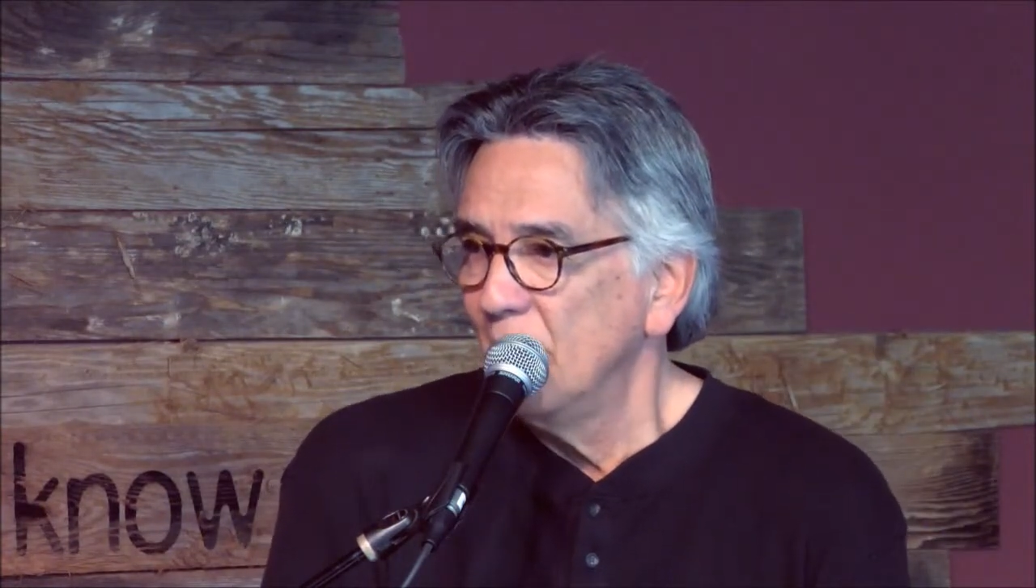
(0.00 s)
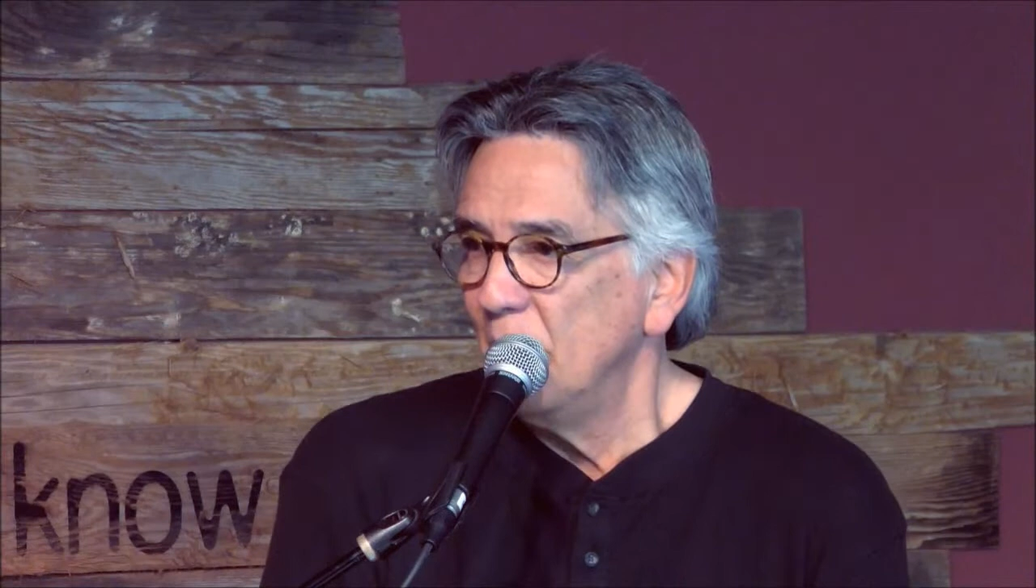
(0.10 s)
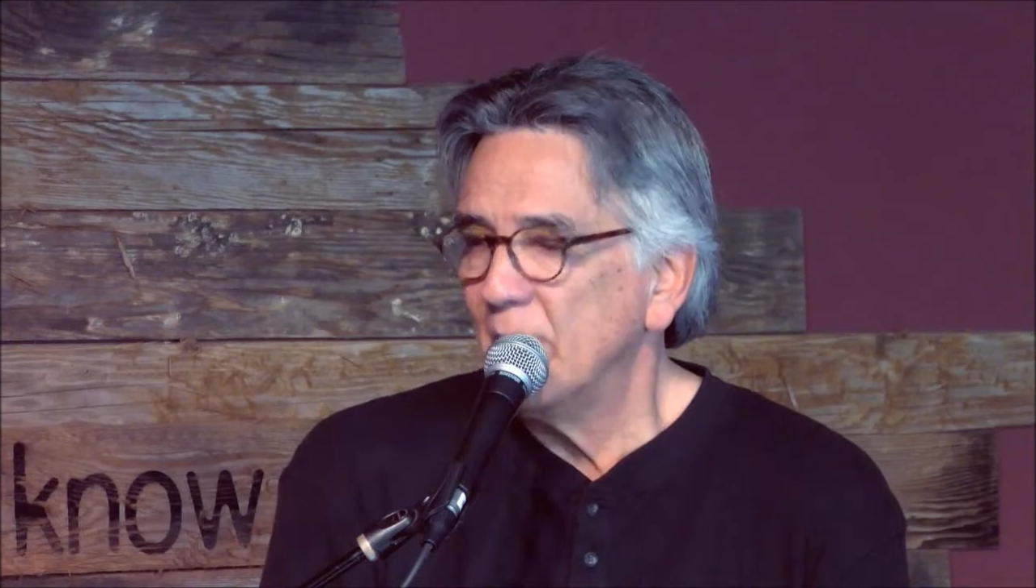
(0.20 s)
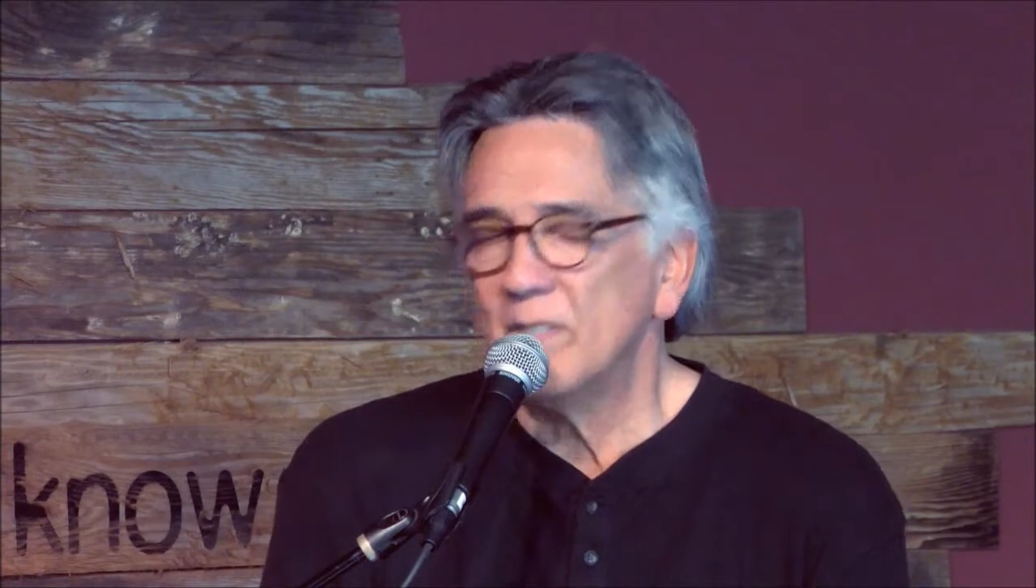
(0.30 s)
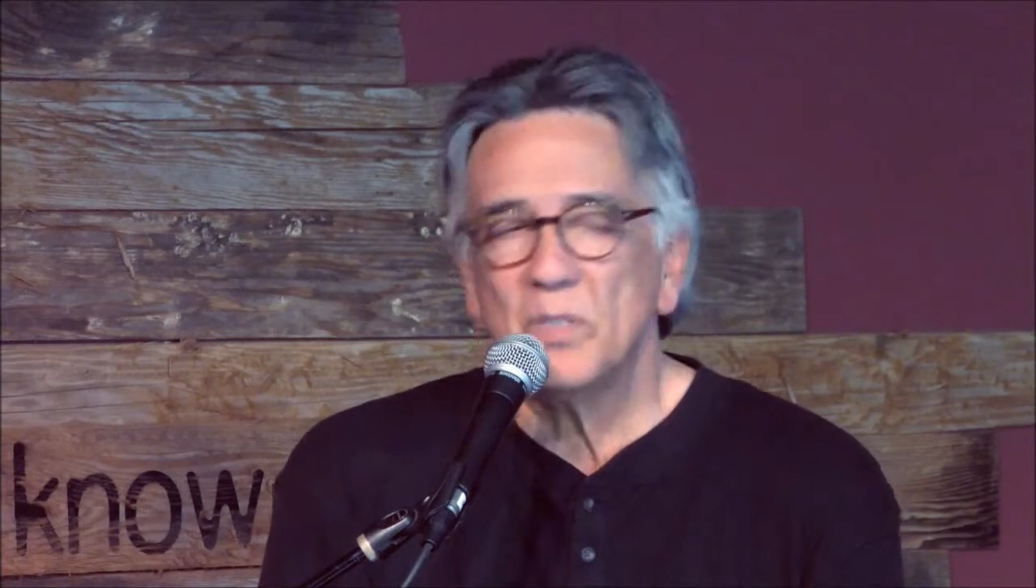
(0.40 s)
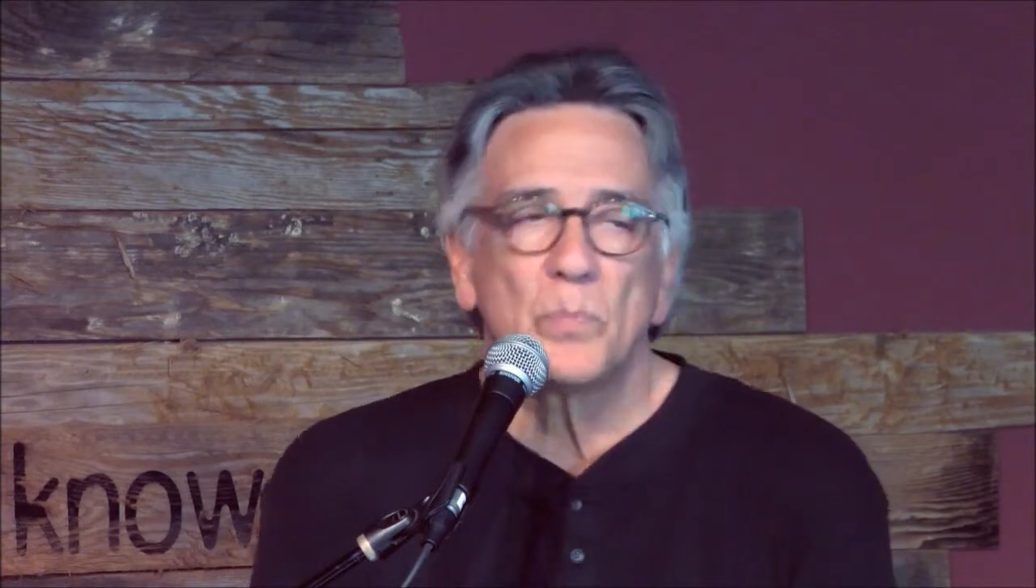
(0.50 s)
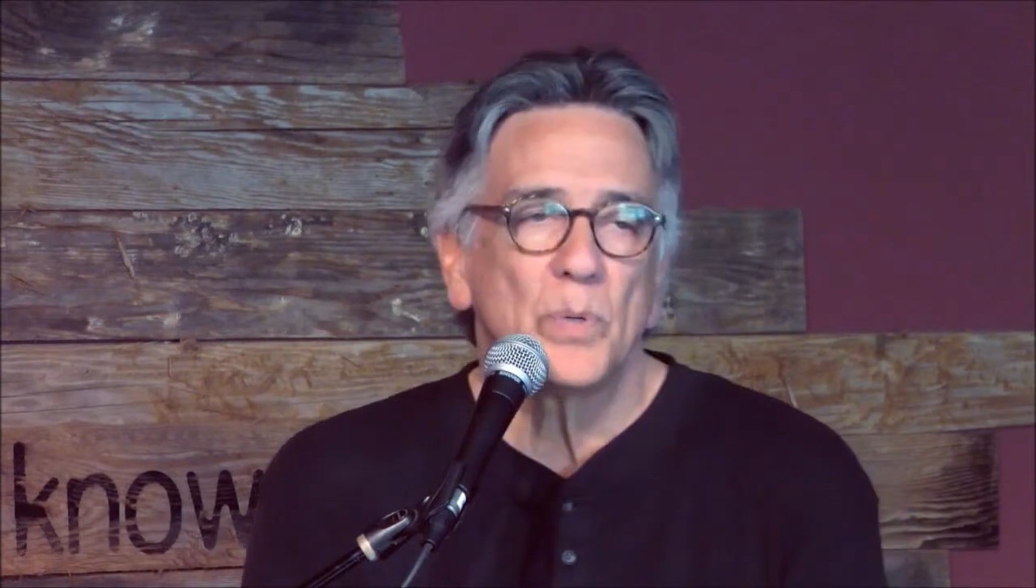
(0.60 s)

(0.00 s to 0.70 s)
because it's